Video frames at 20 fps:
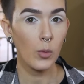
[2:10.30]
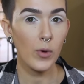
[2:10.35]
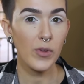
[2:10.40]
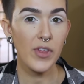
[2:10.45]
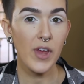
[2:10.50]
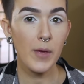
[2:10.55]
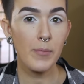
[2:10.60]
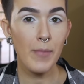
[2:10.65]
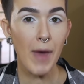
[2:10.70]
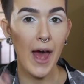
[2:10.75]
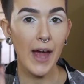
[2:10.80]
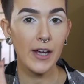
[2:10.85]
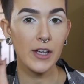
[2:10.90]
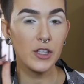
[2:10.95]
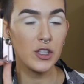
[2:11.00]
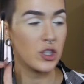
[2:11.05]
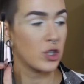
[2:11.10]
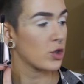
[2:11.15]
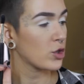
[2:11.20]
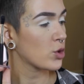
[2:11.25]
With a
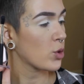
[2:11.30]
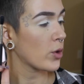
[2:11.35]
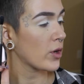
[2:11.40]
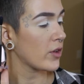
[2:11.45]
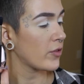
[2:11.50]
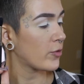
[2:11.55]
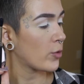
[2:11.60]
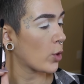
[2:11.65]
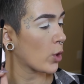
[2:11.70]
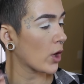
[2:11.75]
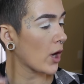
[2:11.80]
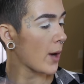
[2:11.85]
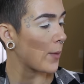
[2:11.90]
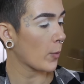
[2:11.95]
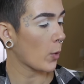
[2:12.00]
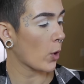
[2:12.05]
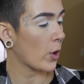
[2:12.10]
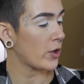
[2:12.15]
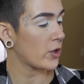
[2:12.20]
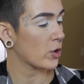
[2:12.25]
MAC 224,
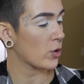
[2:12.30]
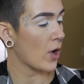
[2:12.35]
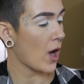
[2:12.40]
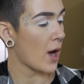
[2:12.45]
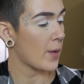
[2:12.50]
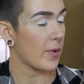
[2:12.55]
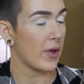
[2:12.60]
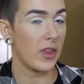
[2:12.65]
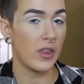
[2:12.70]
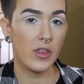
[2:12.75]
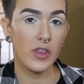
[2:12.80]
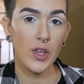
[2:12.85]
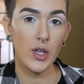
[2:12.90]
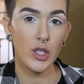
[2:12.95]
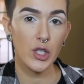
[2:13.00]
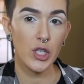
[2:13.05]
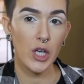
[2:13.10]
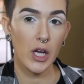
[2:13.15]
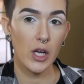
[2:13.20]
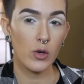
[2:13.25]
I'm going to grab this
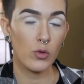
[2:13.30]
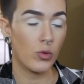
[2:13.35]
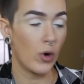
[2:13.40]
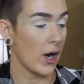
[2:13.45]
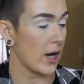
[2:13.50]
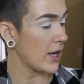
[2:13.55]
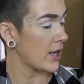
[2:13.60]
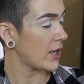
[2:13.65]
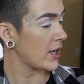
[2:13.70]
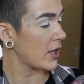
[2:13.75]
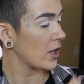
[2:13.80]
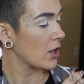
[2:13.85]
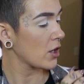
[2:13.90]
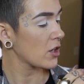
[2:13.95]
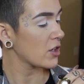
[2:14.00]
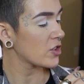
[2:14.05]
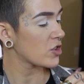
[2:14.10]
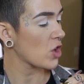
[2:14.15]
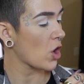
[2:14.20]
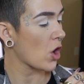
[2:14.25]
shade right
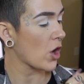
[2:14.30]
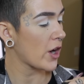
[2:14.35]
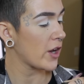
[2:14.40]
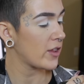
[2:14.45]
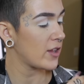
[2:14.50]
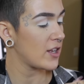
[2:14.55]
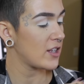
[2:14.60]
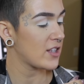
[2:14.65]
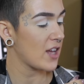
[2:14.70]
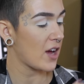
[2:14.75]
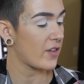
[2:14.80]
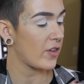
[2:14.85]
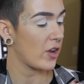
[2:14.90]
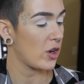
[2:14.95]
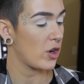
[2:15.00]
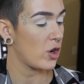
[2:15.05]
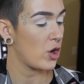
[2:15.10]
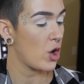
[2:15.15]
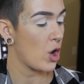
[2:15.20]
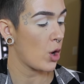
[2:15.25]
here. Sorry, these have
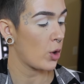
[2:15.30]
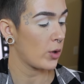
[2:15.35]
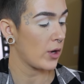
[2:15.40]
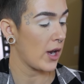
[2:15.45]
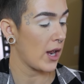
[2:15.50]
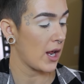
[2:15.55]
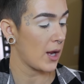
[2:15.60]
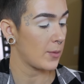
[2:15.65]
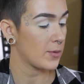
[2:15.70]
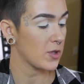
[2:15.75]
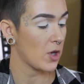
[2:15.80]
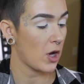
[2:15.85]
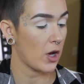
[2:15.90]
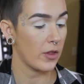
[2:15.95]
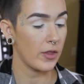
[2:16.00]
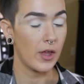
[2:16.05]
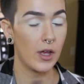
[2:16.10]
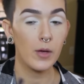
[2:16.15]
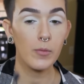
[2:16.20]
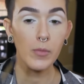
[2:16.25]
no names
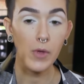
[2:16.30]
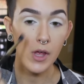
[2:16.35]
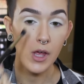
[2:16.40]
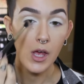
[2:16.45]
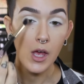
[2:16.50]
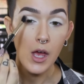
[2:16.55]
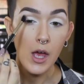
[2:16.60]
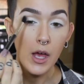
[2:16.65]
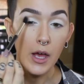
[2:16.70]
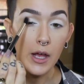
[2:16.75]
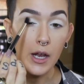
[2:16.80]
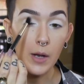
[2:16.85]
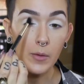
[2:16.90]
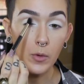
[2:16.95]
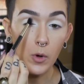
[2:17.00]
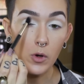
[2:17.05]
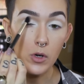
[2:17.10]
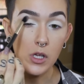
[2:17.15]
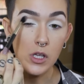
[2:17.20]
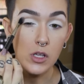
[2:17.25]
on them. And I'm
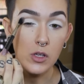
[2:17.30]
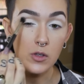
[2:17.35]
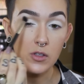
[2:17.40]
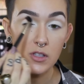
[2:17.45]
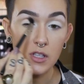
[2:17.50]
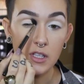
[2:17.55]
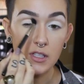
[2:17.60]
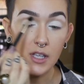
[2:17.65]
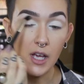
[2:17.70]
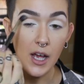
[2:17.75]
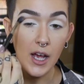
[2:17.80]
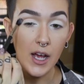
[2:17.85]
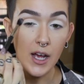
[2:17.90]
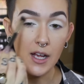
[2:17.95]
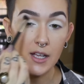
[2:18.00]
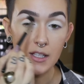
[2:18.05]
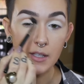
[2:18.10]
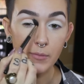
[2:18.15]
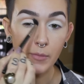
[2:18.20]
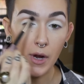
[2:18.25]
going to use this
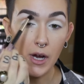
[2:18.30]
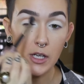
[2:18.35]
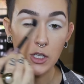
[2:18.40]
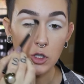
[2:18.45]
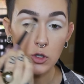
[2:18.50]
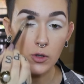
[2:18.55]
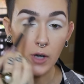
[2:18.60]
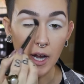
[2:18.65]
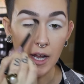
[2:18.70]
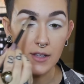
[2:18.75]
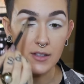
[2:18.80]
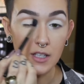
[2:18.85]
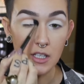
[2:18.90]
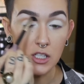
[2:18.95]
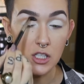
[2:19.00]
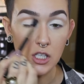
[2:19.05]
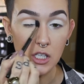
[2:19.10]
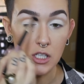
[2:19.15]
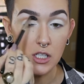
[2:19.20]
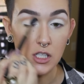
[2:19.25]
as my
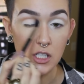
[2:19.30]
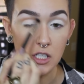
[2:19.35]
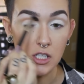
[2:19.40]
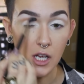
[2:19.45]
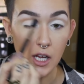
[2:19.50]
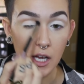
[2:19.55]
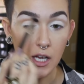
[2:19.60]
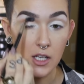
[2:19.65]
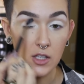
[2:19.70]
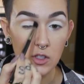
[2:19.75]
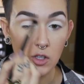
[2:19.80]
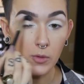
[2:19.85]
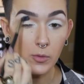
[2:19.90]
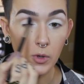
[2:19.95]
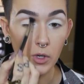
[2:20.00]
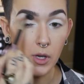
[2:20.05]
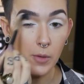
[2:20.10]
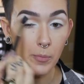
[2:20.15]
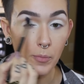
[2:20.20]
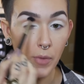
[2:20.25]
transition shade. So I'm
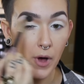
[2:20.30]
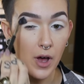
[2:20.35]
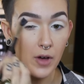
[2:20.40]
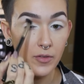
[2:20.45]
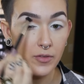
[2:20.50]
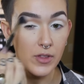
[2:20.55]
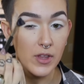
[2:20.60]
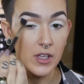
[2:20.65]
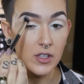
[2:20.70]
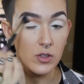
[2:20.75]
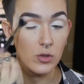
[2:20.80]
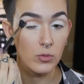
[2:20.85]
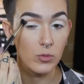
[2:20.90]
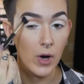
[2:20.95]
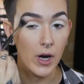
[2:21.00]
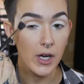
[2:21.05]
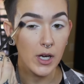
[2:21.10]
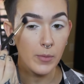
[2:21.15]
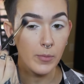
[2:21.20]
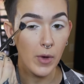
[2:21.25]
going to buff this
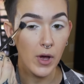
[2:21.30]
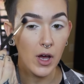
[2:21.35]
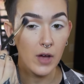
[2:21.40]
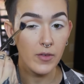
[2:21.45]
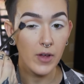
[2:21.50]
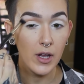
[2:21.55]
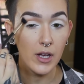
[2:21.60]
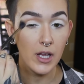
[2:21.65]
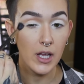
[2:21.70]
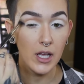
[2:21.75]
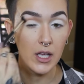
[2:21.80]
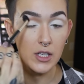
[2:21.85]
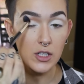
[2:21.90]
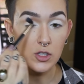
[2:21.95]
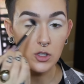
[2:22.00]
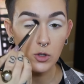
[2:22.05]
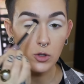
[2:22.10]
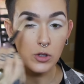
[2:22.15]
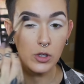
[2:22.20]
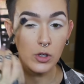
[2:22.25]
right above and
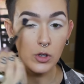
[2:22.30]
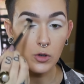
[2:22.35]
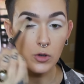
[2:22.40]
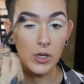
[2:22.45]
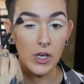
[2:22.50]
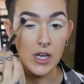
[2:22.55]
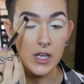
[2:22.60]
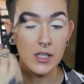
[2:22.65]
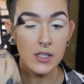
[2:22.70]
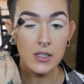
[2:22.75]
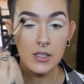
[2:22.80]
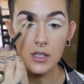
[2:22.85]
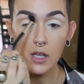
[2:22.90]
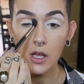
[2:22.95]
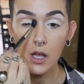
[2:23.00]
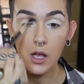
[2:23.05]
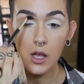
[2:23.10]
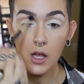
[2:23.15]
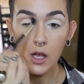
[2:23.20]
into the crease,